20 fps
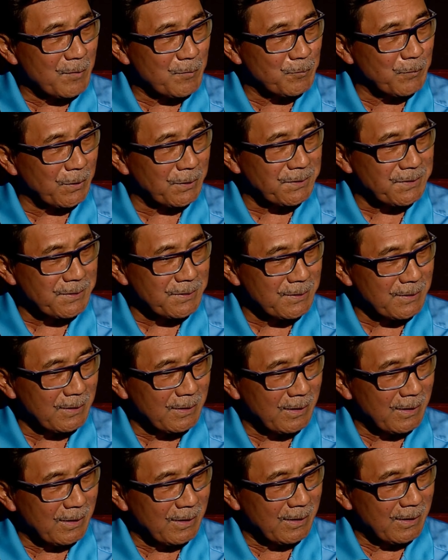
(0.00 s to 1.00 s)
But
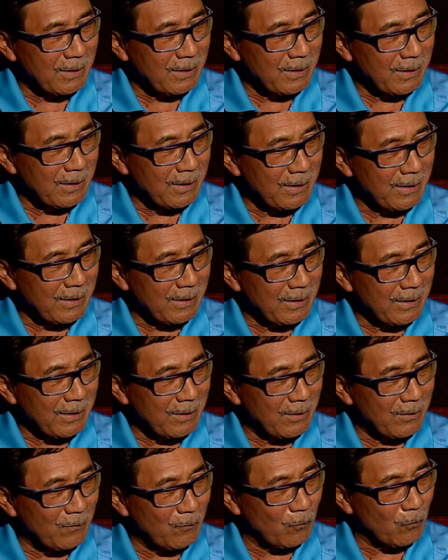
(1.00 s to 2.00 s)

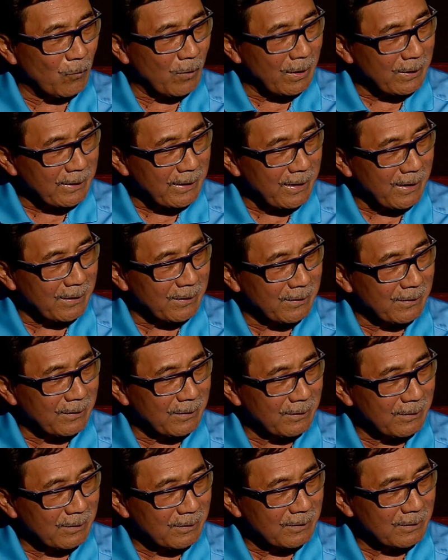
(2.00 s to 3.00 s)

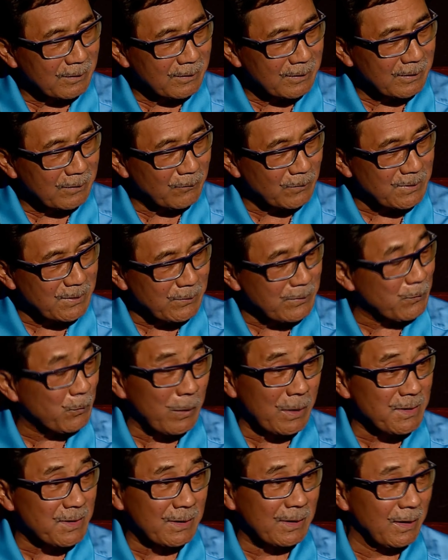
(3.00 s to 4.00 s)

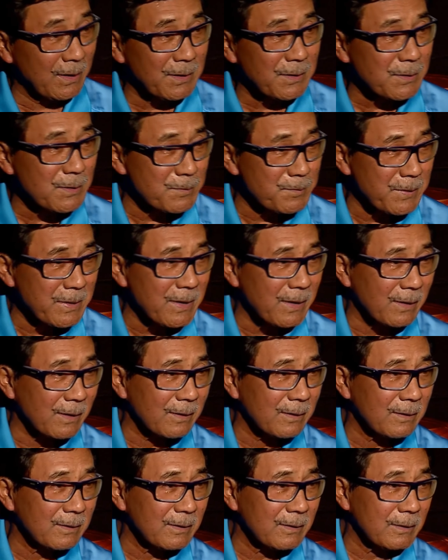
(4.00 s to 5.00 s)
what's clear to me,
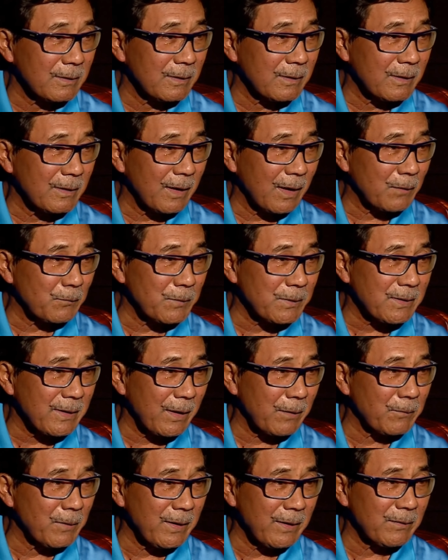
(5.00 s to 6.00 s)
and which
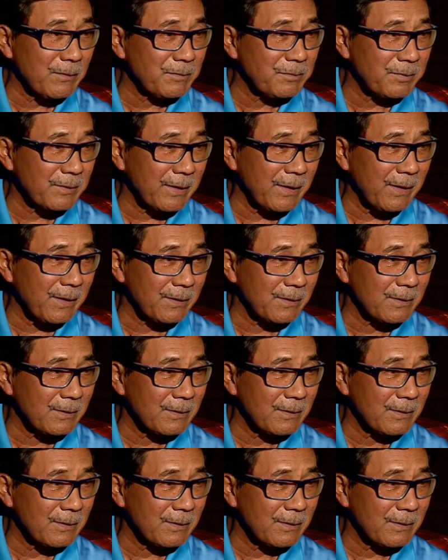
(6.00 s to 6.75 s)
I will never forget,